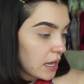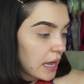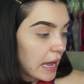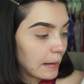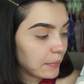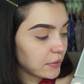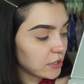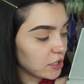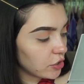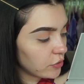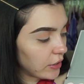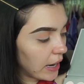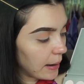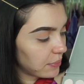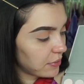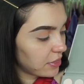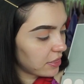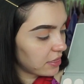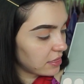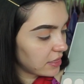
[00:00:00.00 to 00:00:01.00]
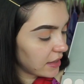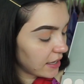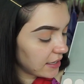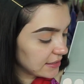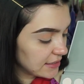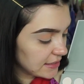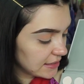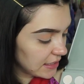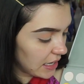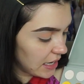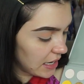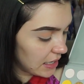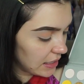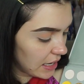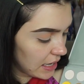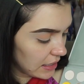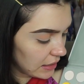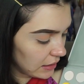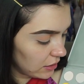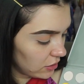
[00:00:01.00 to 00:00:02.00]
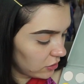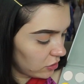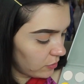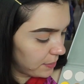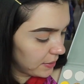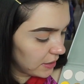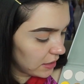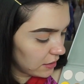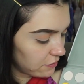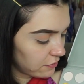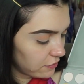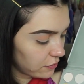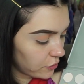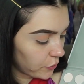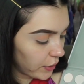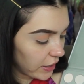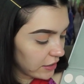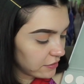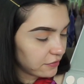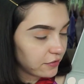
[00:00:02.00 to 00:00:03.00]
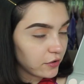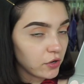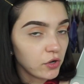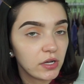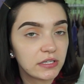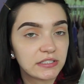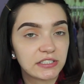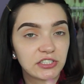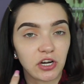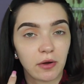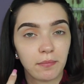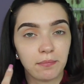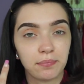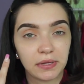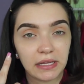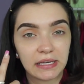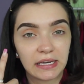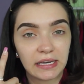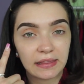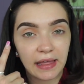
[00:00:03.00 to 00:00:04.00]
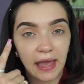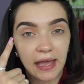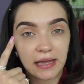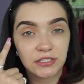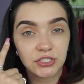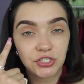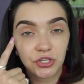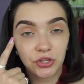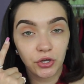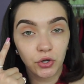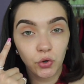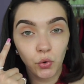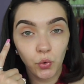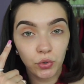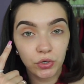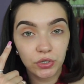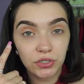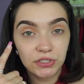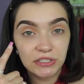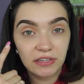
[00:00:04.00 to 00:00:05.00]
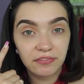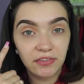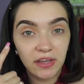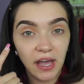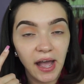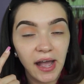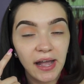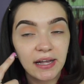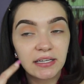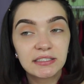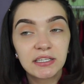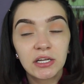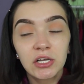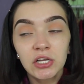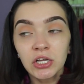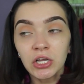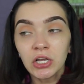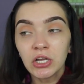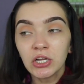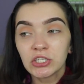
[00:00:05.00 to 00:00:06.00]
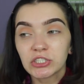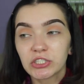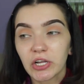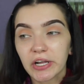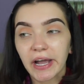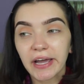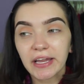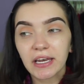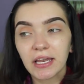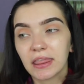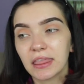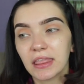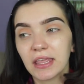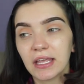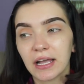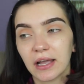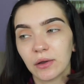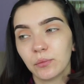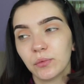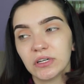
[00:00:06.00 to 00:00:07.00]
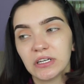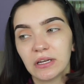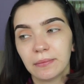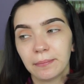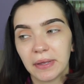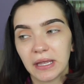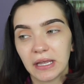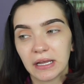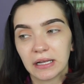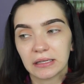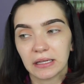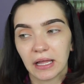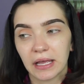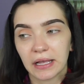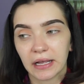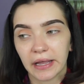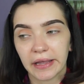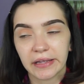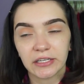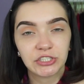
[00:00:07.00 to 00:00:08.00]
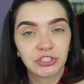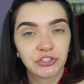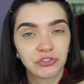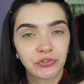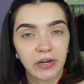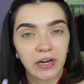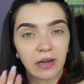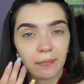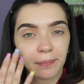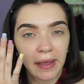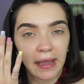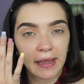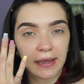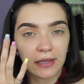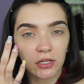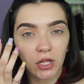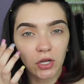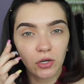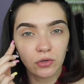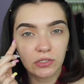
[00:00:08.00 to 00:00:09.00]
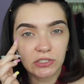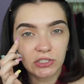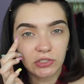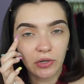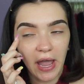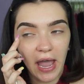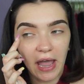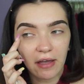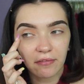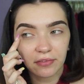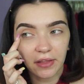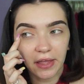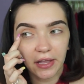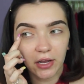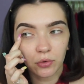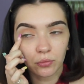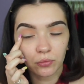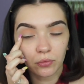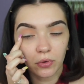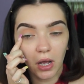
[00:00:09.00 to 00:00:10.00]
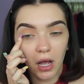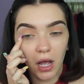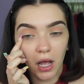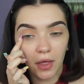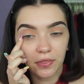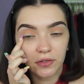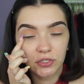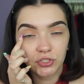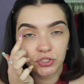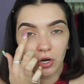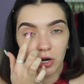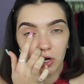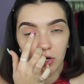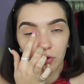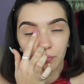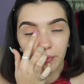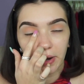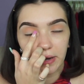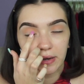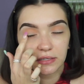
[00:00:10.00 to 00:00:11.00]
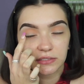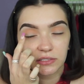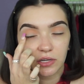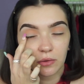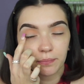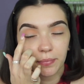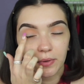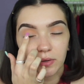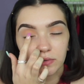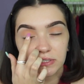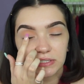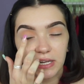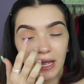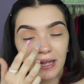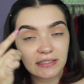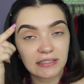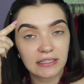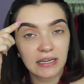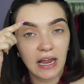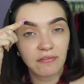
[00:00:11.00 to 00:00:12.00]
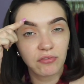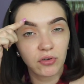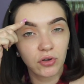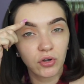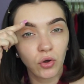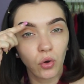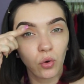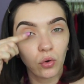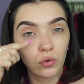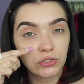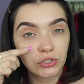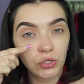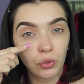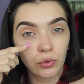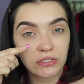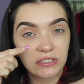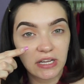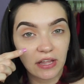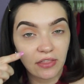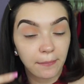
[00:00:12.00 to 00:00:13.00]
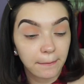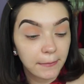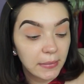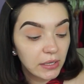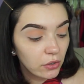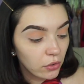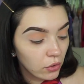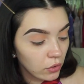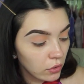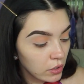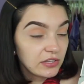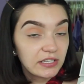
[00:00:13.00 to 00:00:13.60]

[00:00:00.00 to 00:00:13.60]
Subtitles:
I'm going to grab Thick Skin and a little bit of Grateful and start blending that into the corners of the eyes. So I kind of think I want to make like a straight up halo. So have like the dark redness on both sides and have a gold going down the middle.